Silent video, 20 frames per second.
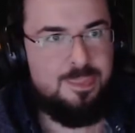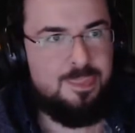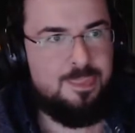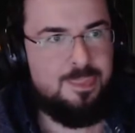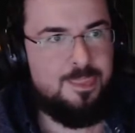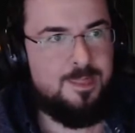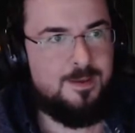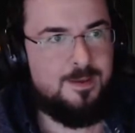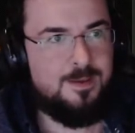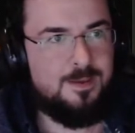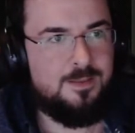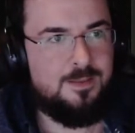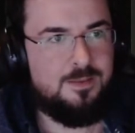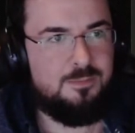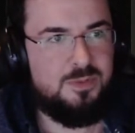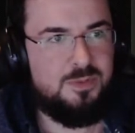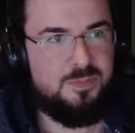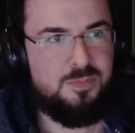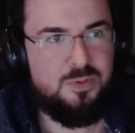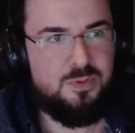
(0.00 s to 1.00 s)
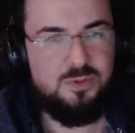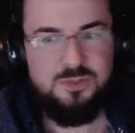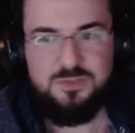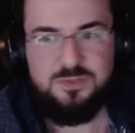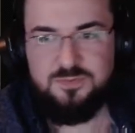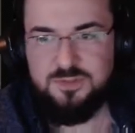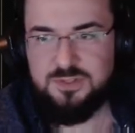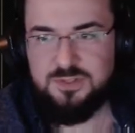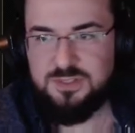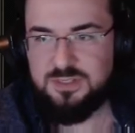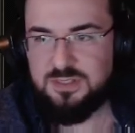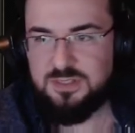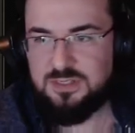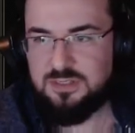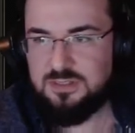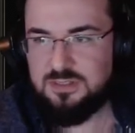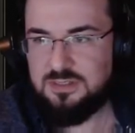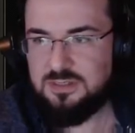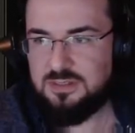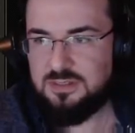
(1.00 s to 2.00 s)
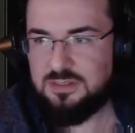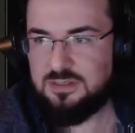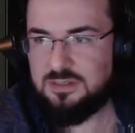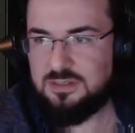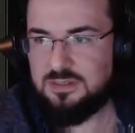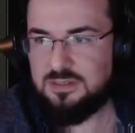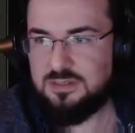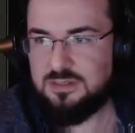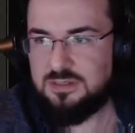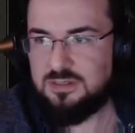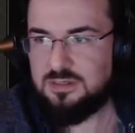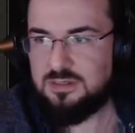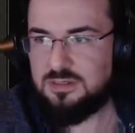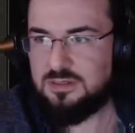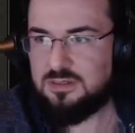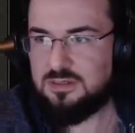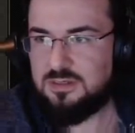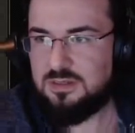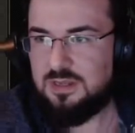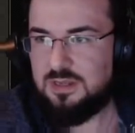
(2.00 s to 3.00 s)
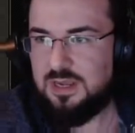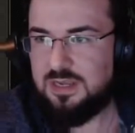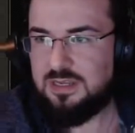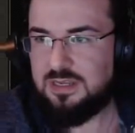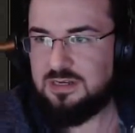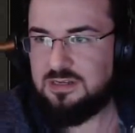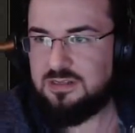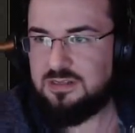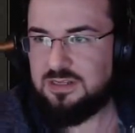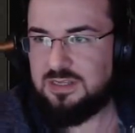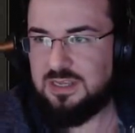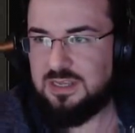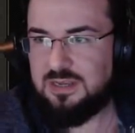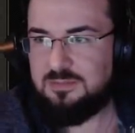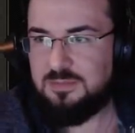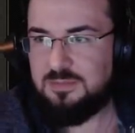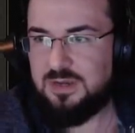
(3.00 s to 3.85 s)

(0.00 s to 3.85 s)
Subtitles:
Okay, let me pause for a second. I can hear the game,